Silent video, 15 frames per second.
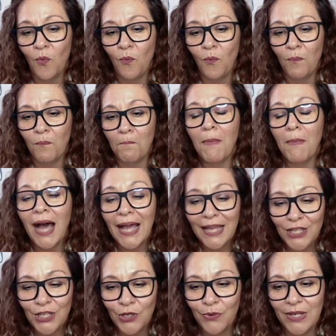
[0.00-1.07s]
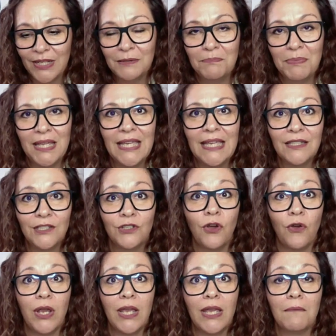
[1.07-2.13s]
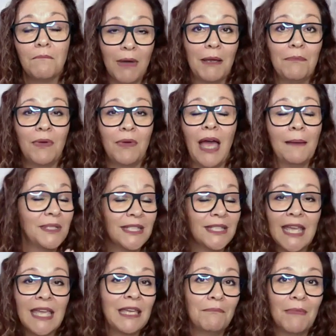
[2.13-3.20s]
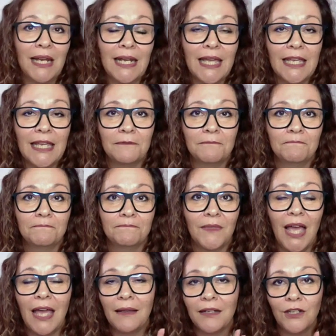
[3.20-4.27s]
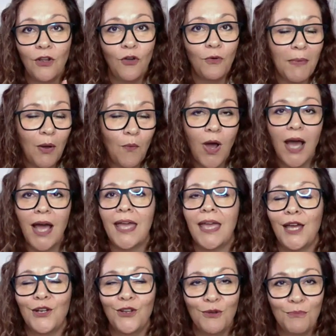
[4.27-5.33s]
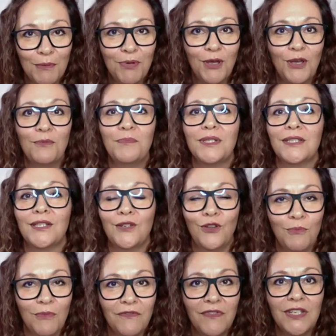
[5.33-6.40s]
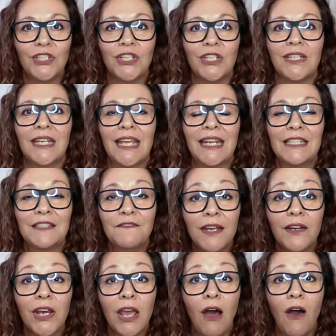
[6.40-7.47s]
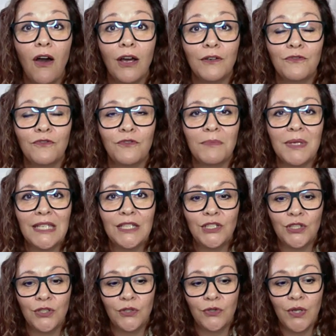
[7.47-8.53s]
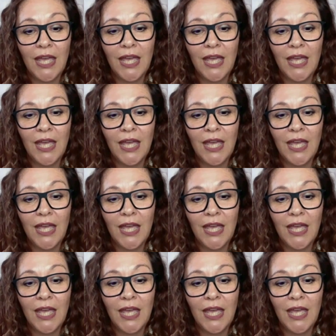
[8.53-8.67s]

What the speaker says: my USP is knowing I'm staying in my lane. I know my why, I know my purpose, I know my vision, and it's very hard for me to